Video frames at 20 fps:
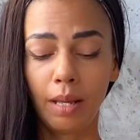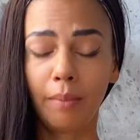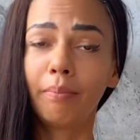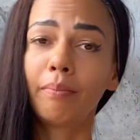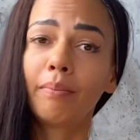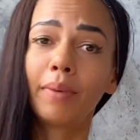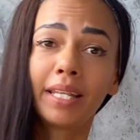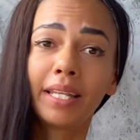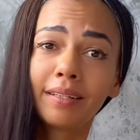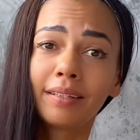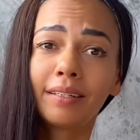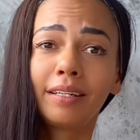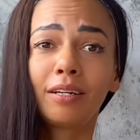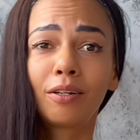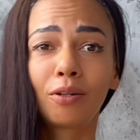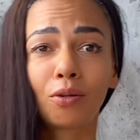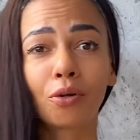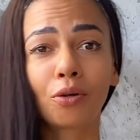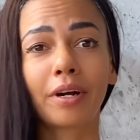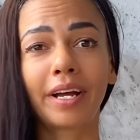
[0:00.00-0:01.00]
methylene
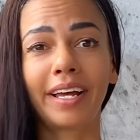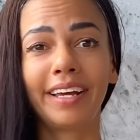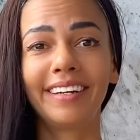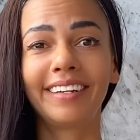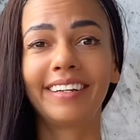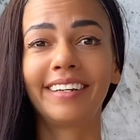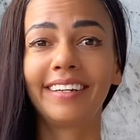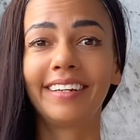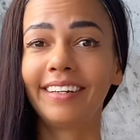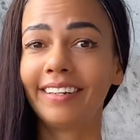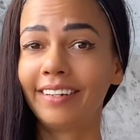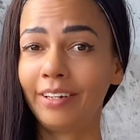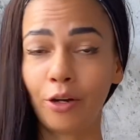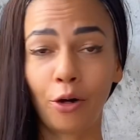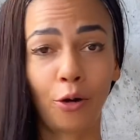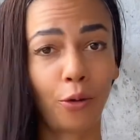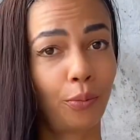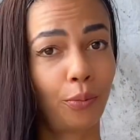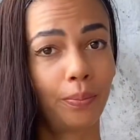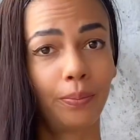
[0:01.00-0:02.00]
chloride. No.